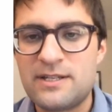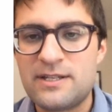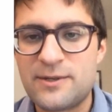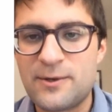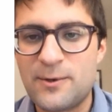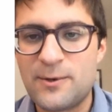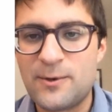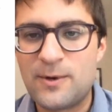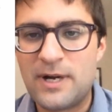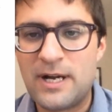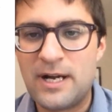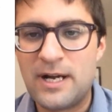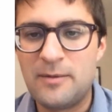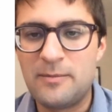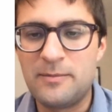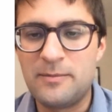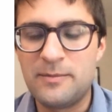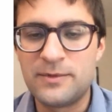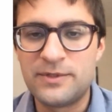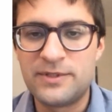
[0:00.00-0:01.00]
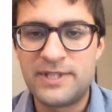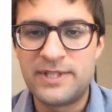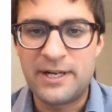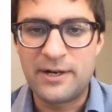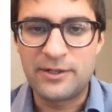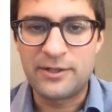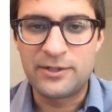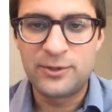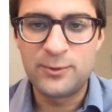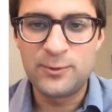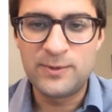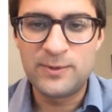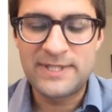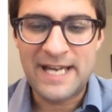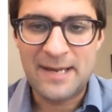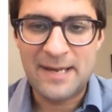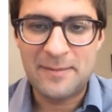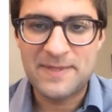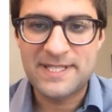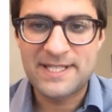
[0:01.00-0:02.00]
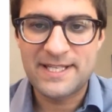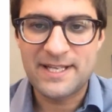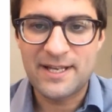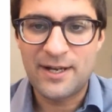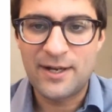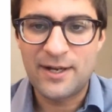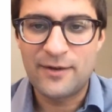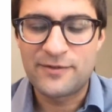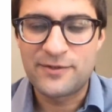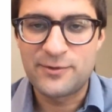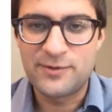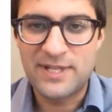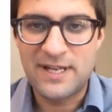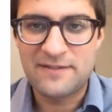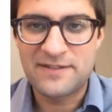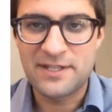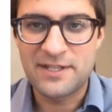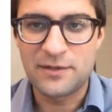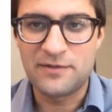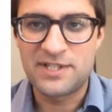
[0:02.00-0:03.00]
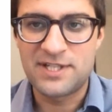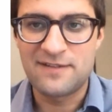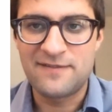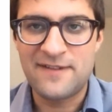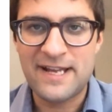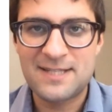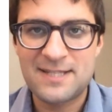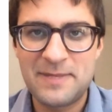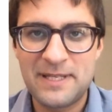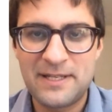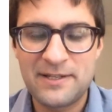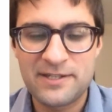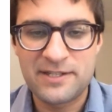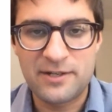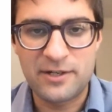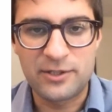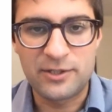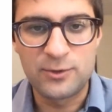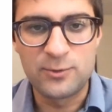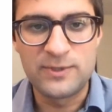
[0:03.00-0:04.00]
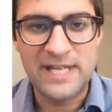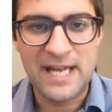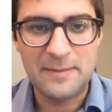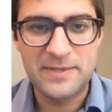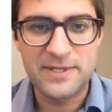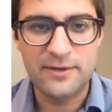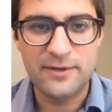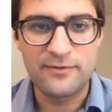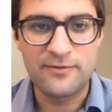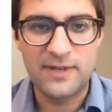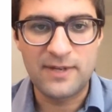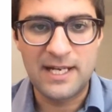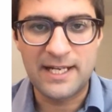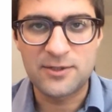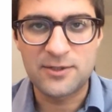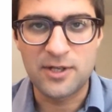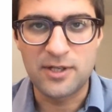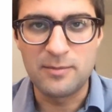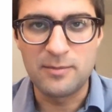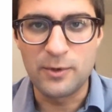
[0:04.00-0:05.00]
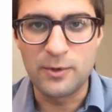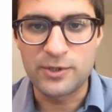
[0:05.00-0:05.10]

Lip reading: So there are two types of Sunyaev-Zel'dovich effects because there are two types of electron